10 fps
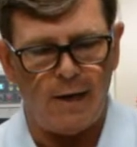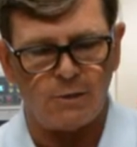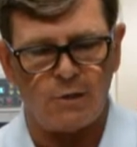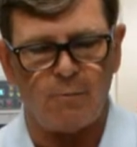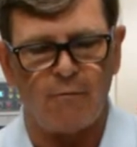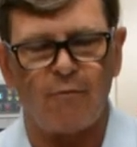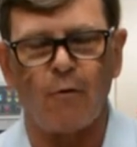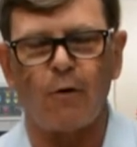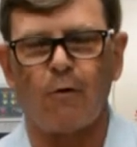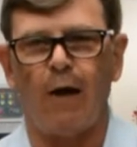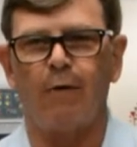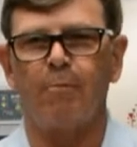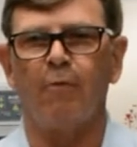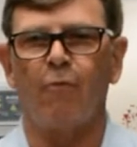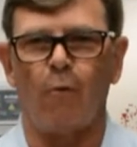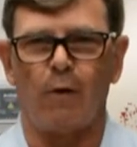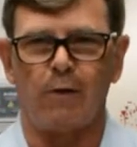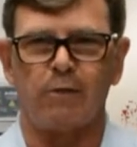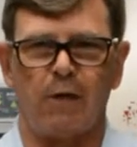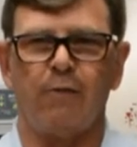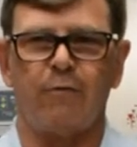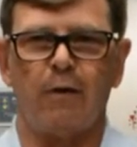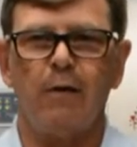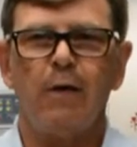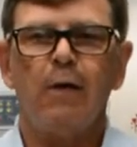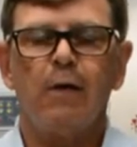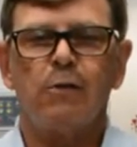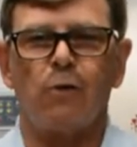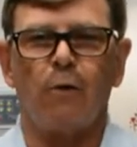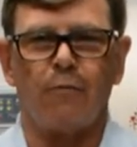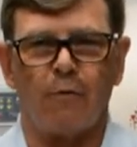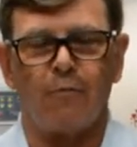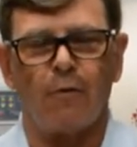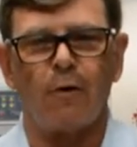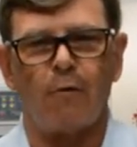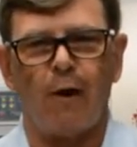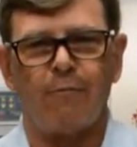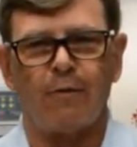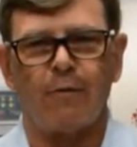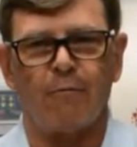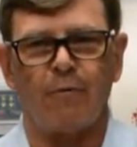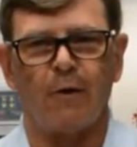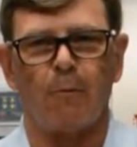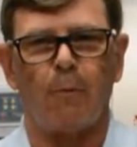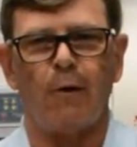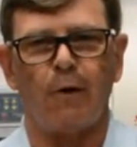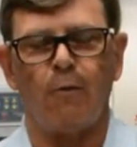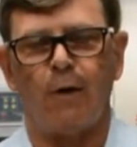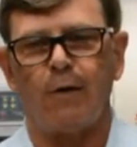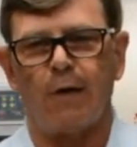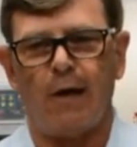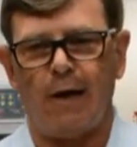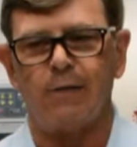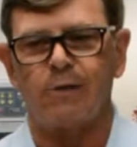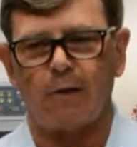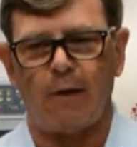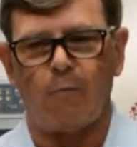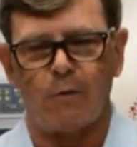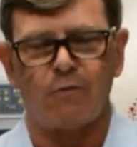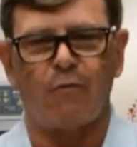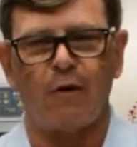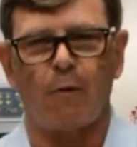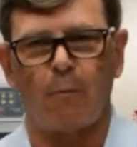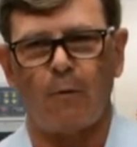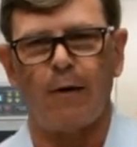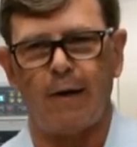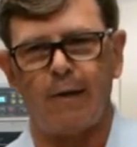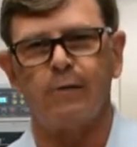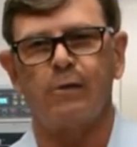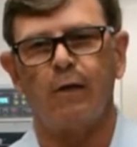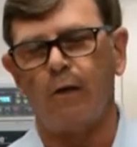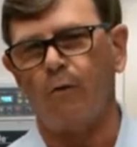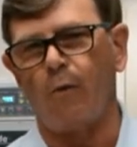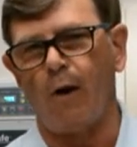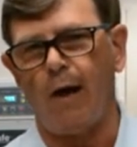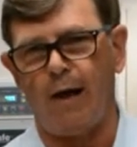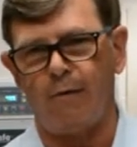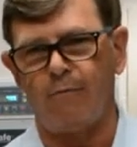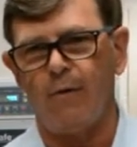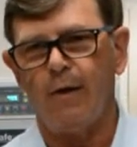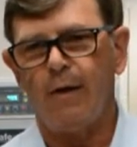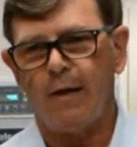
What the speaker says: has to be photographed before it is lifted. So if you're photographing the fingerprint, you need to isolate which fingerprint it is that you have